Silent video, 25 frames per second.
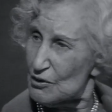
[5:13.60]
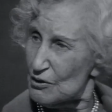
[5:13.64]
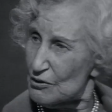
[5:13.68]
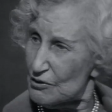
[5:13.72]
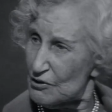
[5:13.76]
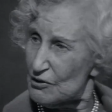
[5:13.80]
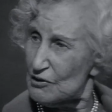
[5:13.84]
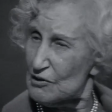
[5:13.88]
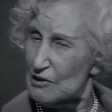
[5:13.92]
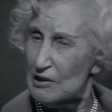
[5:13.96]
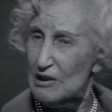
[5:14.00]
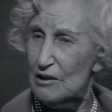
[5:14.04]
was
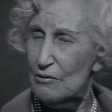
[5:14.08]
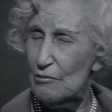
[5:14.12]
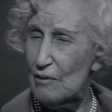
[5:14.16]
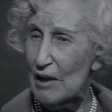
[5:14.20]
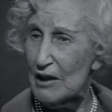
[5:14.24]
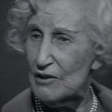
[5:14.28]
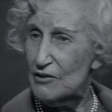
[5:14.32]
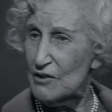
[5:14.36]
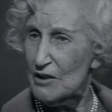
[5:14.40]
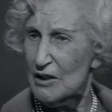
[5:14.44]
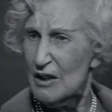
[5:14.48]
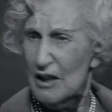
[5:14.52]
constantly
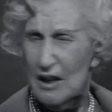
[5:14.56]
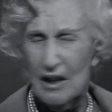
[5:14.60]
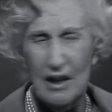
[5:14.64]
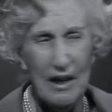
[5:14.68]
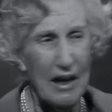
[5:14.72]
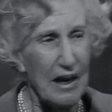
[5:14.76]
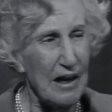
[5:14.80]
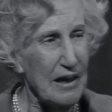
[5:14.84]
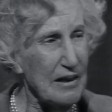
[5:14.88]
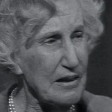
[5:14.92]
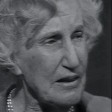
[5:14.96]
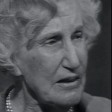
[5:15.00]
arising.
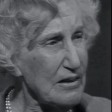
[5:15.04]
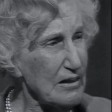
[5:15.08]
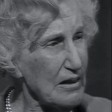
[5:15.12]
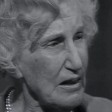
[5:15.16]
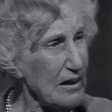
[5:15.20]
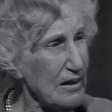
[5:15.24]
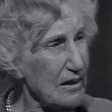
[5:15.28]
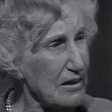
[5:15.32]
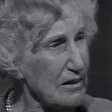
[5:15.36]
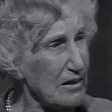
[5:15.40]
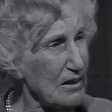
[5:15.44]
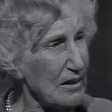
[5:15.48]
And it,
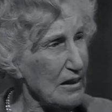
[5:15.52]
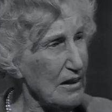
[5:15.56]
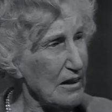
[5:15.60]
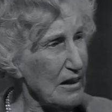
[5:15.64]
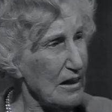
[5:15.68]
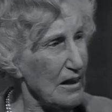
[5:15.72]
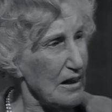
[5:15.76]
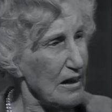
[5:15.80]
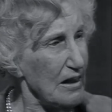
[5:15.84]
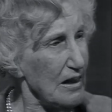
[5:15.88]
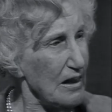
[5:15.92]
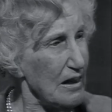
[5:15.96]
it, uh,
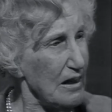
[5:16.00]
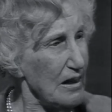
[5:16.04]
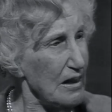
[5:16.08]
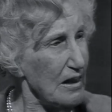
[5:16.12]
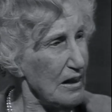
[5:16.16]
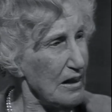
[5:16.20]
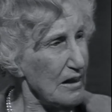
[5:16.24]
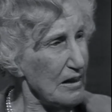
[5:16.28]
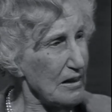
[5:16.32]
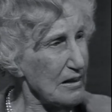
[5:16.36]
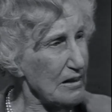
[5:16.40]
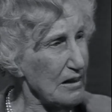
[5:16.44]

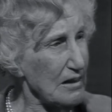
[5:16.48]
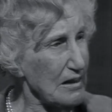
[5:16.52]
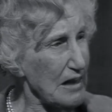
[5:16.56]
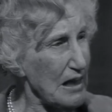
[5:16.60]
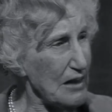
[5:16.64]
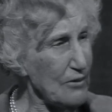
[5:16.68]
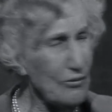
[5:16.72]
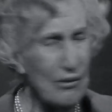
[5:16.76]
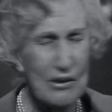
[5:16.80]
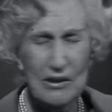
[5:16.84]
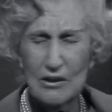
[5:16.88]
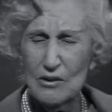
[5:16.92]
it
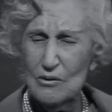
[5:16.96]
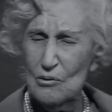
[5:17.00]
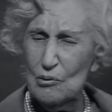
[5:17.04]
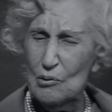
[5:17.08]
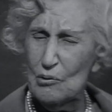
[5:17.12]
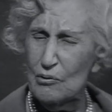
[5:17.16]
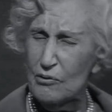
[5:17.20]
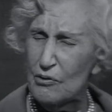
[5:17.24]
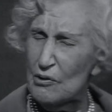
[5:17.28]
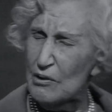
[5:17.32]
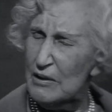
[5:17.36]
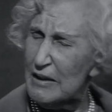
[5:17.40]
gave one an
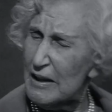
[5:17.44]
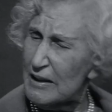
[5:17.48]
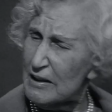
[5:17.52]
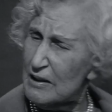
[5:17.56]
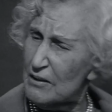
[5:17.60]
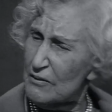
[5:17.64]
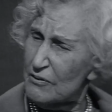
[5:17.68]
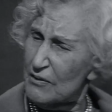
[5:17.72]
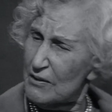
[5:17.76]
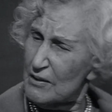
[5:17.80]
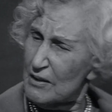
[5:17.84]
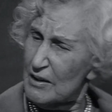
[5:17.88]
awful
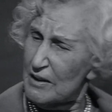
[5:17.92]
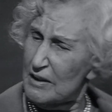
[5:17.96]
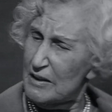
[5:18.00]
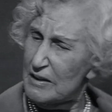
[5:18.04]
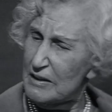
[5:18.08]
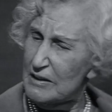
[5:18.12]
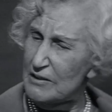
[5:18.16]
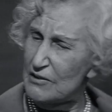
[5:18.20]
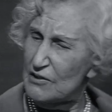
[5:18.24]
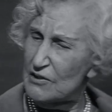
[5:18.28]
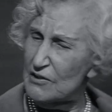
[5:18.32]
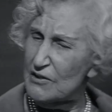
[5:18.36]
kind of
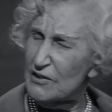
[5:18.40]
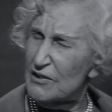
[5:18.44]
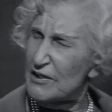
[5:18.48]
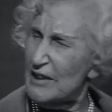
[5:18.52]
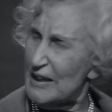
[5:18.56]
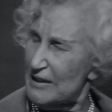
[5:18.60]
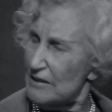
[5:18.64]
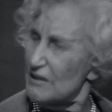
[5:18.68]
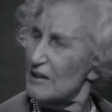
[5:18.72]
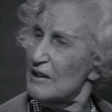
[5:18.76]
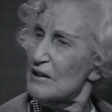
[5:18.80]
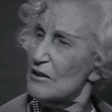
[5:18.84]

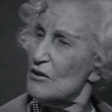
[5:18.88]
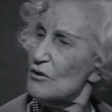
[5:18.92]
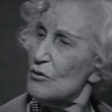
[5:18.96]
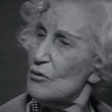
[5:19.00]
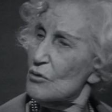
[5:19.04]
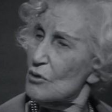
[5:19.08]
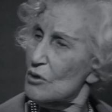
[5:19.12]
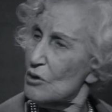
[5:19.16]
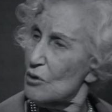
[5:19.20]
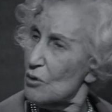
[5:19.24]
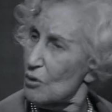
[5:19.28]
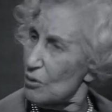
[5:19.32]

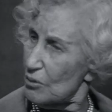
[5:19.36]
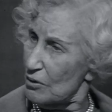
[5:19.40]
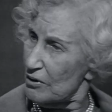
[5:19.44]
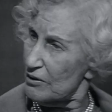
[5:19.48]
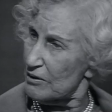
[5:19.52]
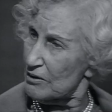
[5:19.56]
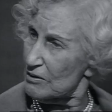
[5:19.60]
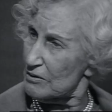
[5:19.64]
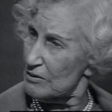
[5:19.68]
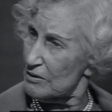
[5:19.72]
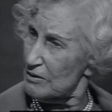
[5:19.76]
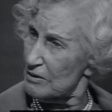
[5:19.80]
aesthetic
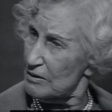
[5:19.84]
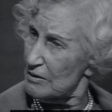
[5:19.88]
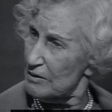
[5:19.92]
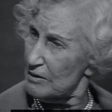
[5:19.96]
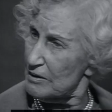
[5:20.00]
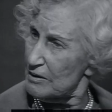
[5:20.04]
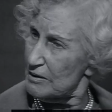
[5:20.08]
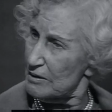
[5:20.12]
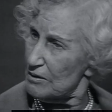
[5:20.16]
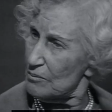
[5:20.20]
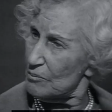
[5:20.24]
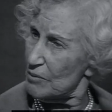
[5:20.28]
recoil
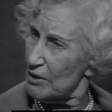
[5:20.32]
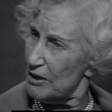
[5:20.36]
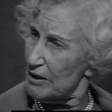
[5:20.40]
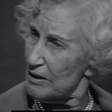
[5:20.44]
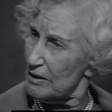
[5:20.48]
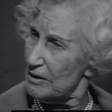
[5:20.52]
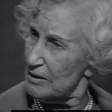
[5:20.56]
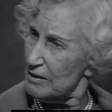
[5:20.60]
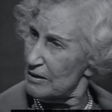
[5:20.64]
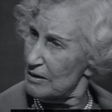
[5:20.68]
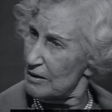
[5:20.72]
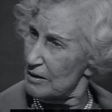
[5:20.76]
in a
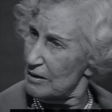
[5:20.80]
way.